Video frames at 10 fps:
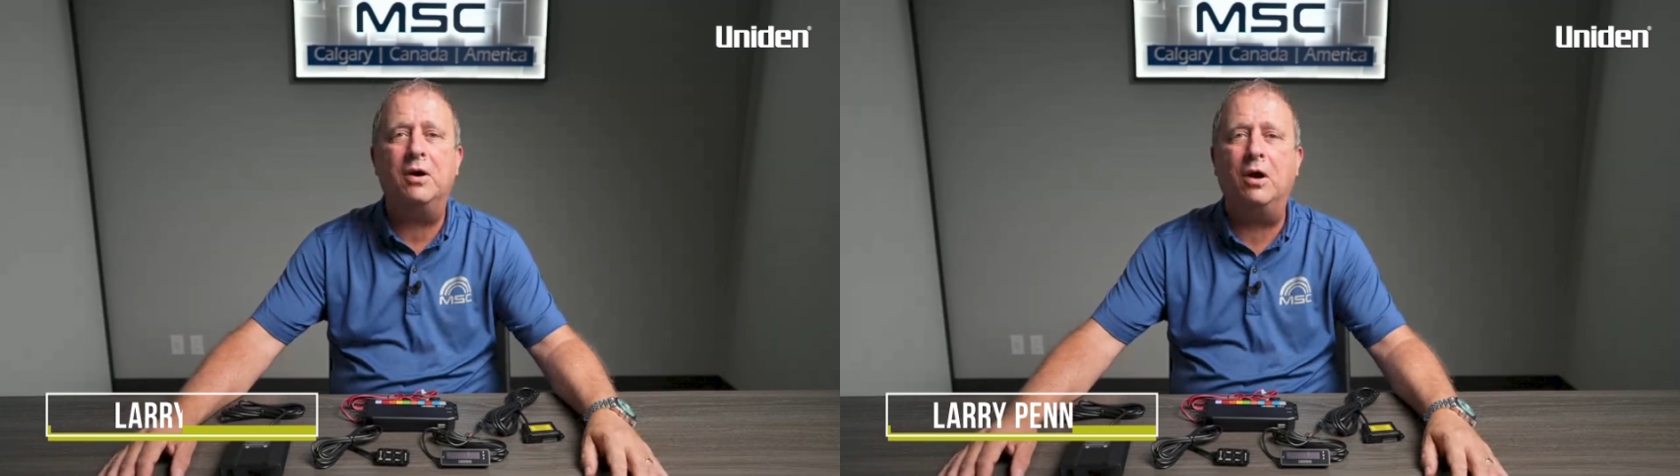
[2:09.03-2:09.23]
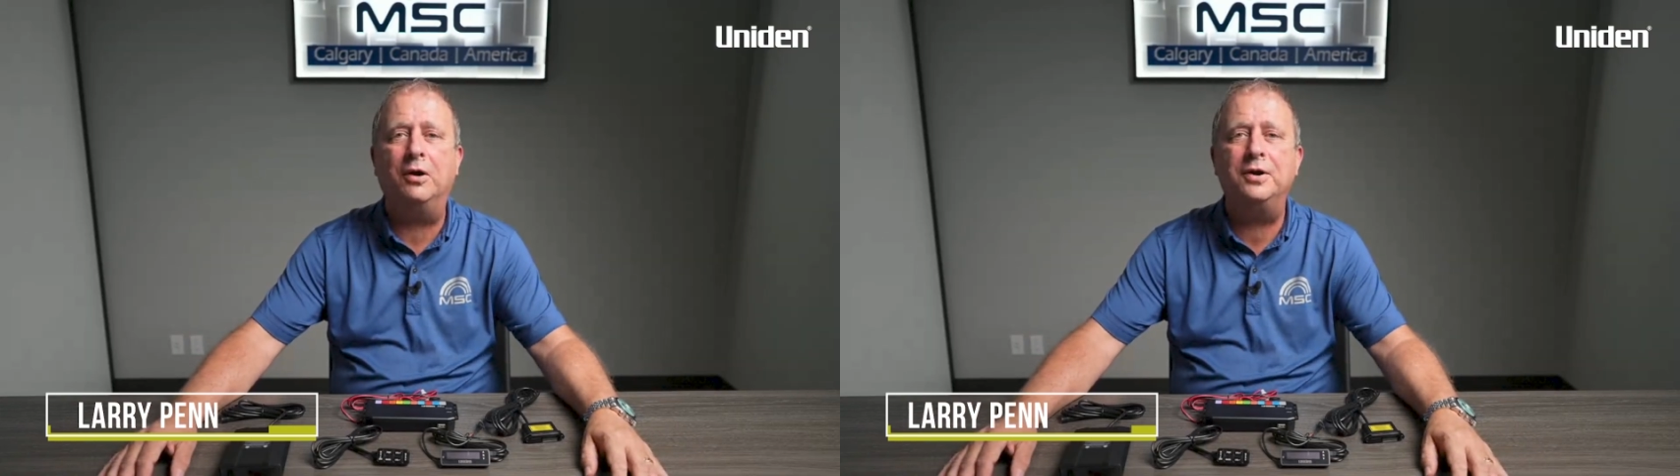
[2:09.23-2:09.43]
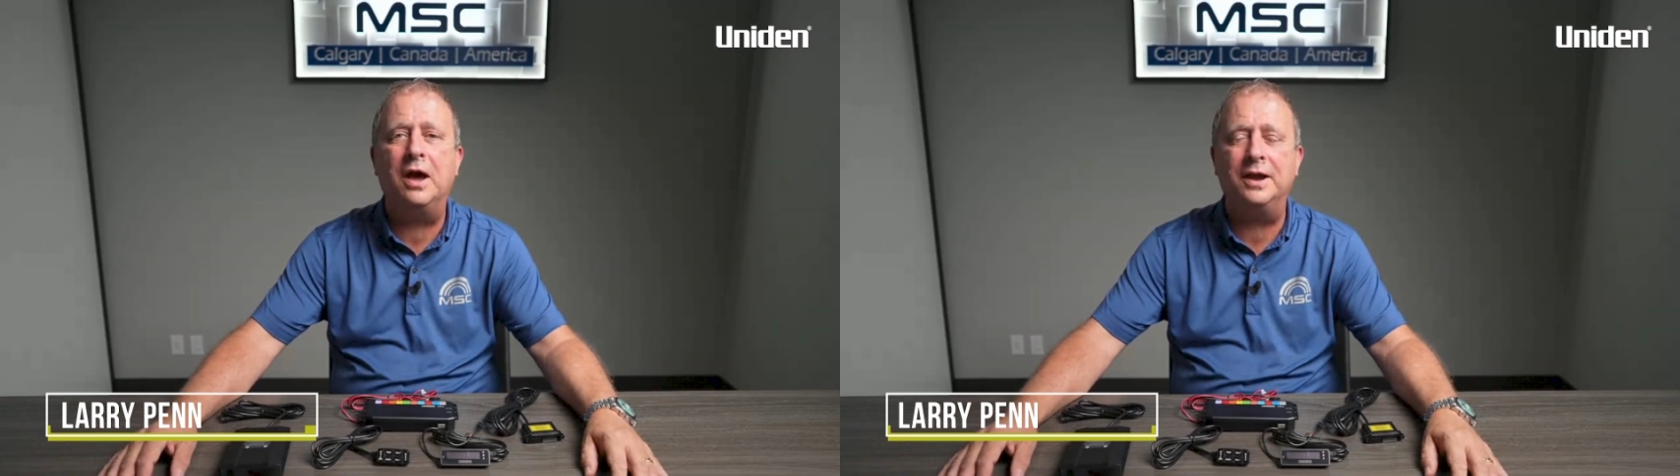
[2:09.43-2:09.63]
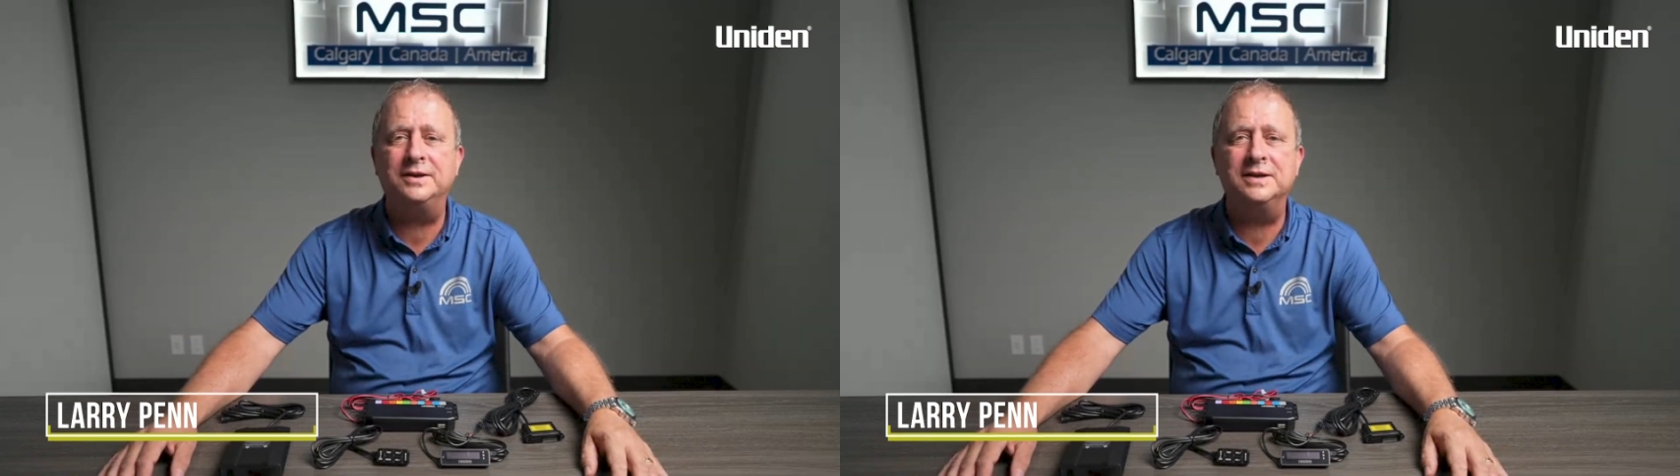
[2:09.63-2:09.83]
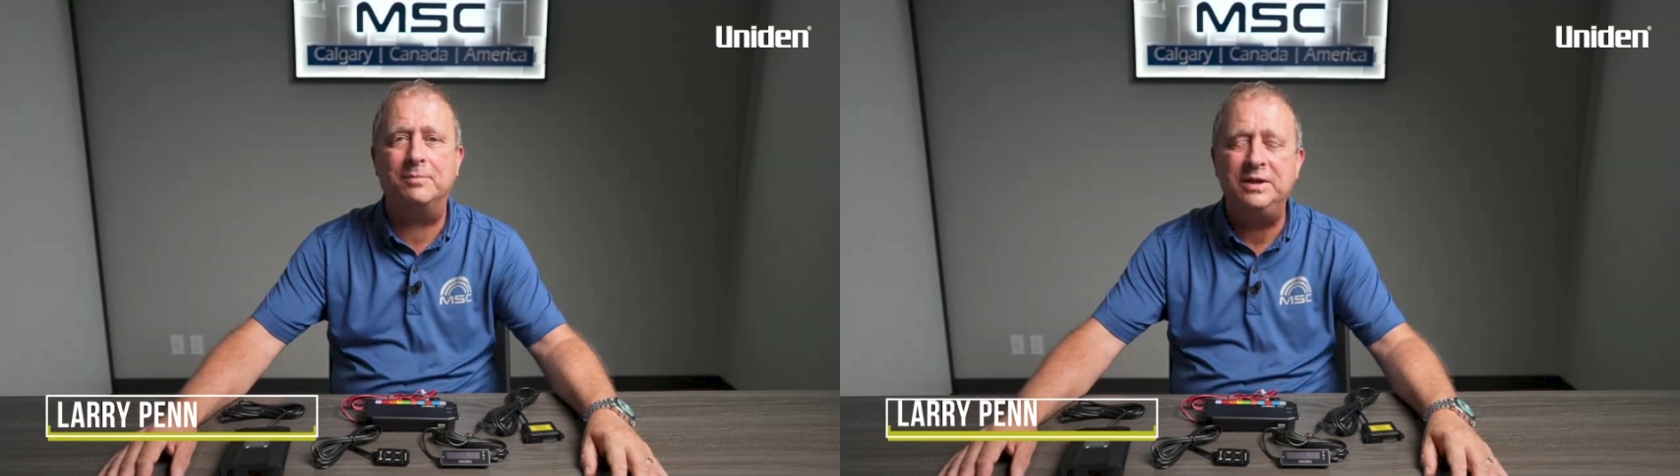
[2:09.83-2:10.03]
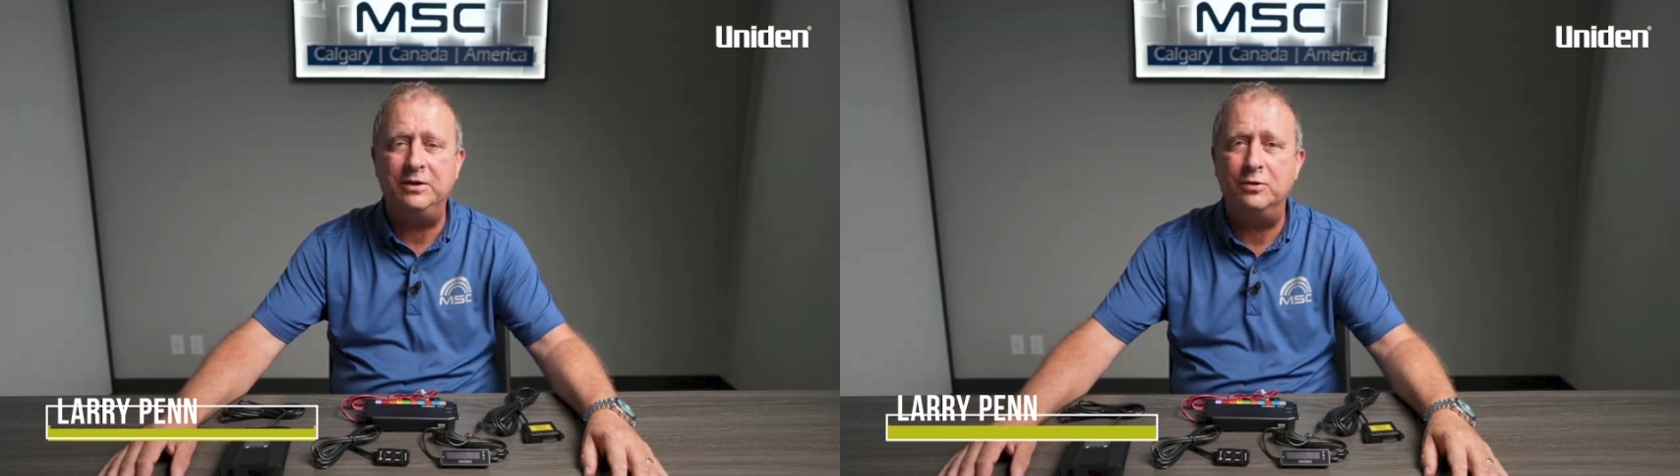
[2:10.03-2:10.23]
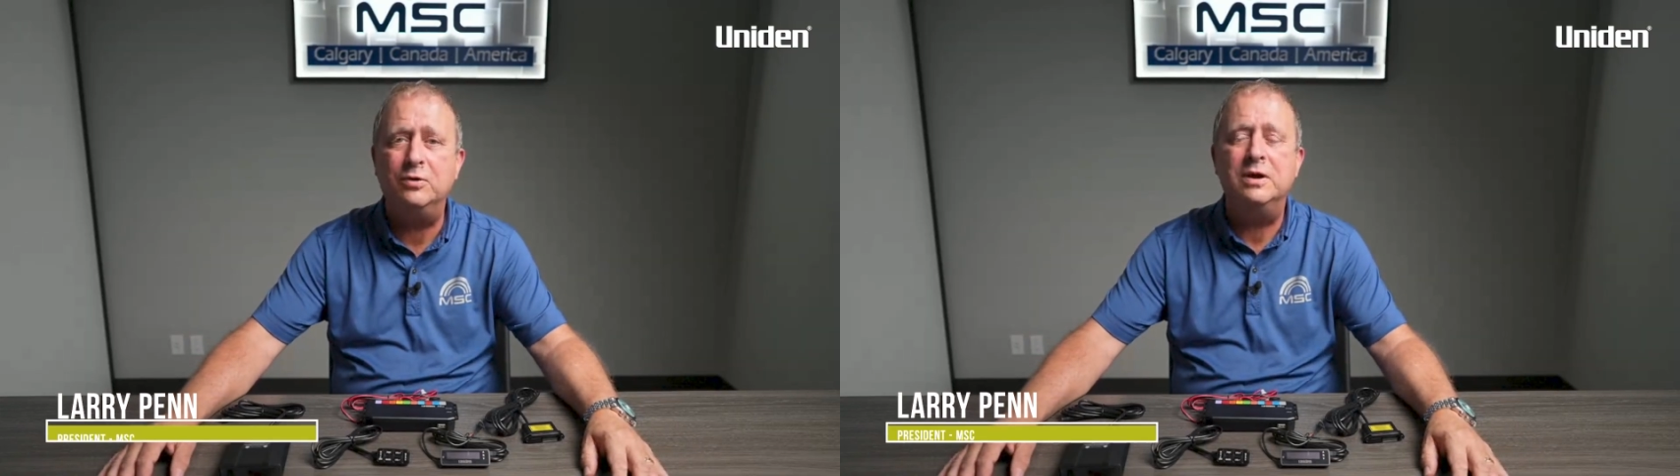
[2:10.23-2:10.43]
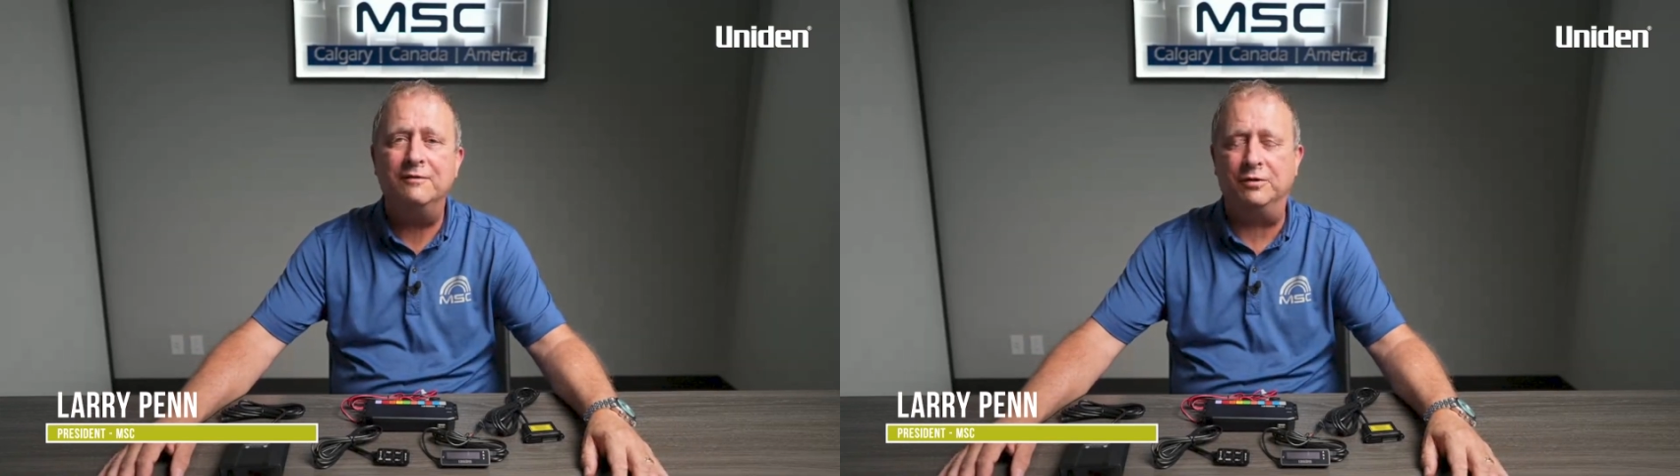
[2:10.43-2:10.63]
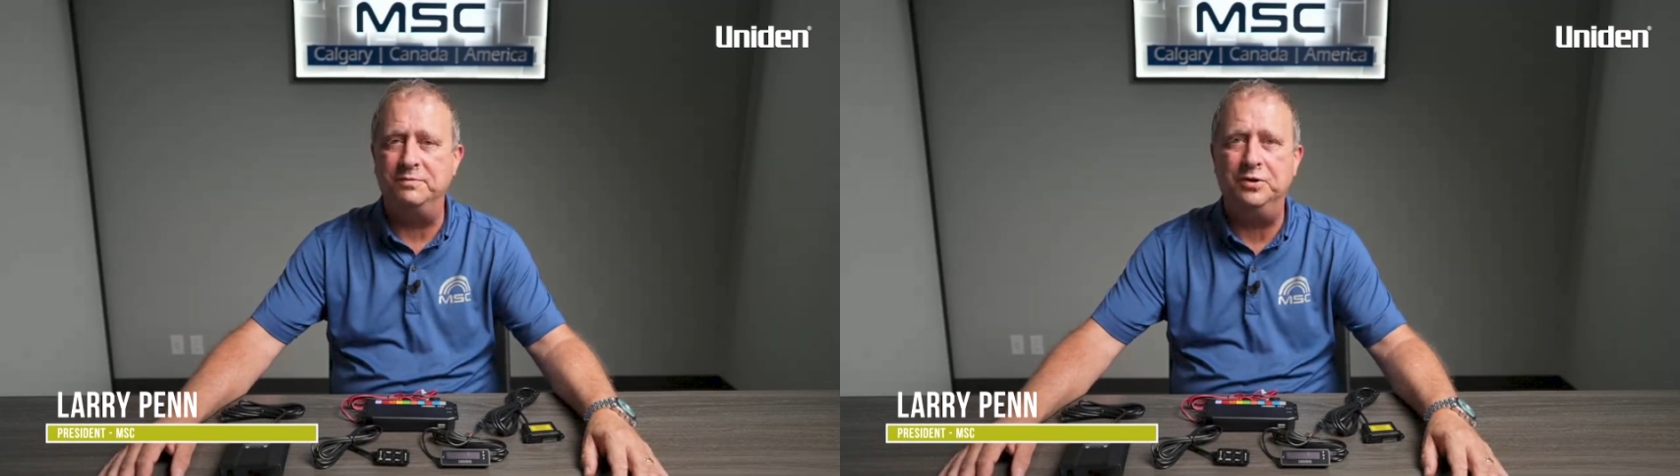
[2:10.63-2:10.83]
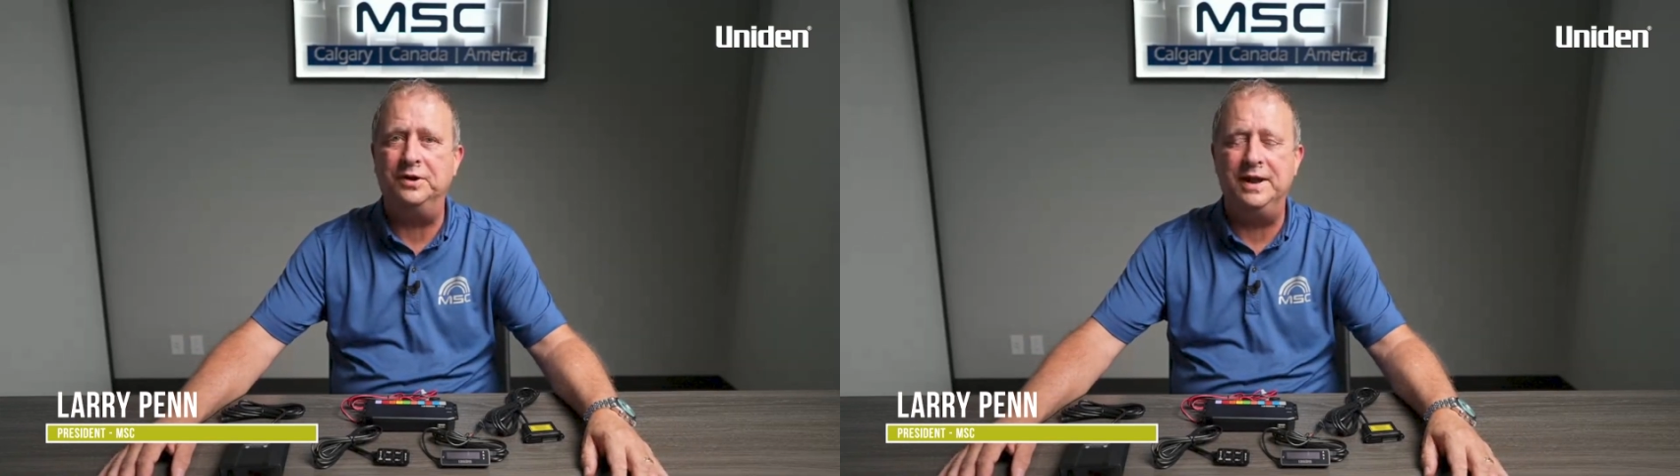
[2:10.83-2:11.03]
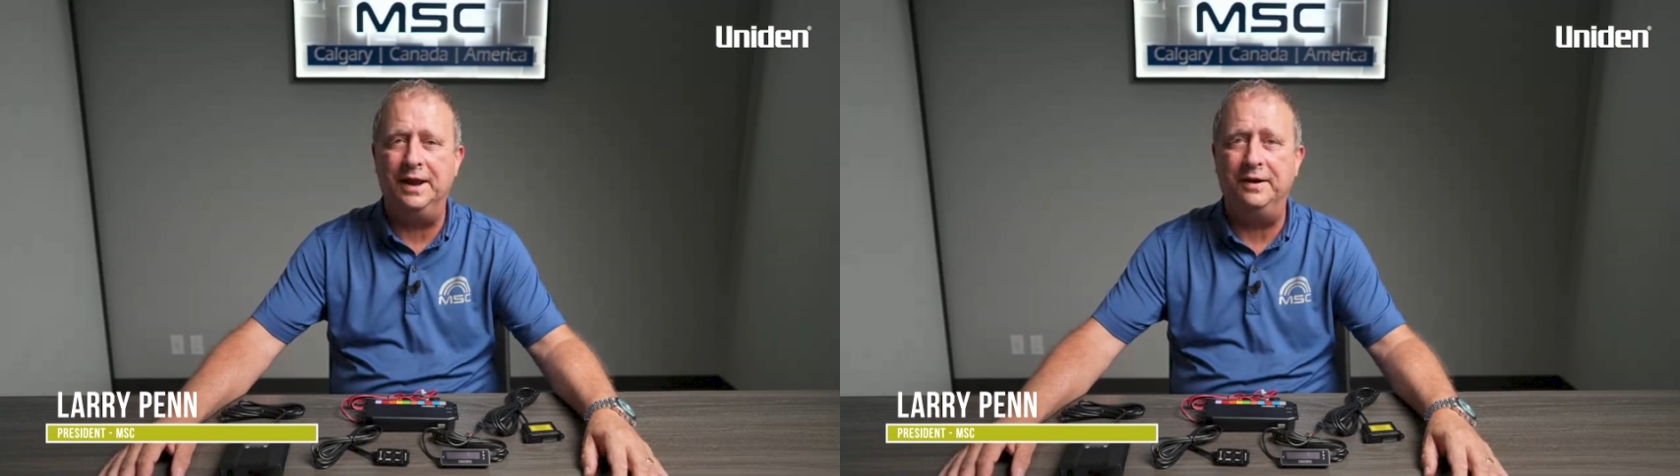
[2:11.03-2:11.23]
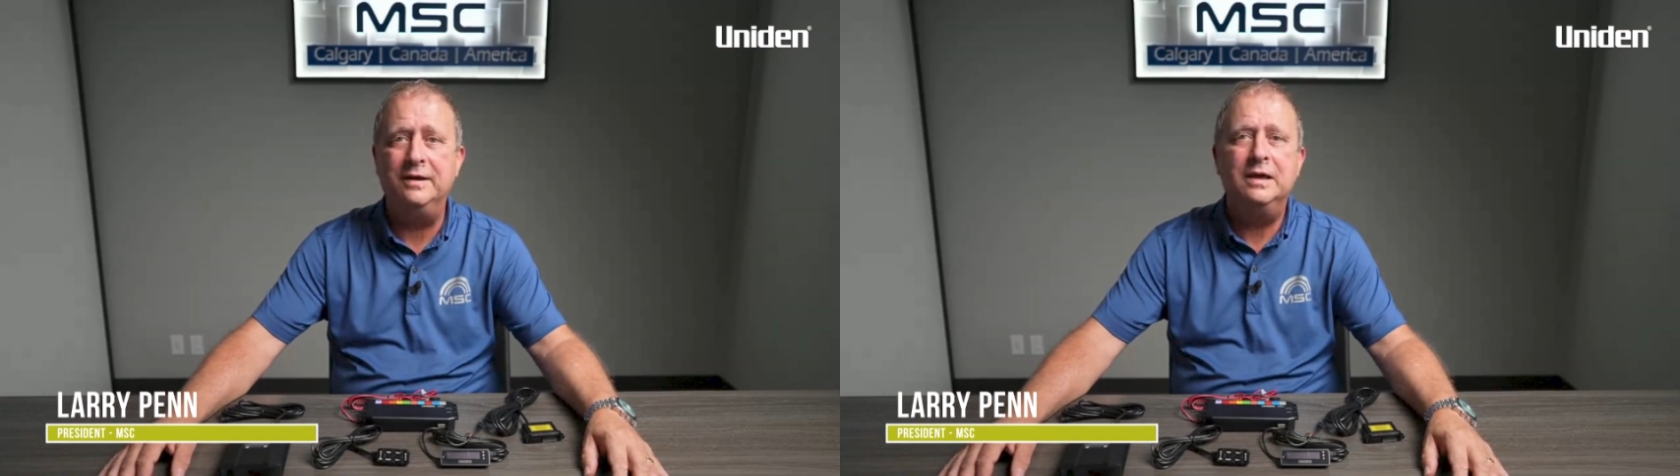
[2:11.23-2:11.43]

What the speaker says: R9W from Uniden,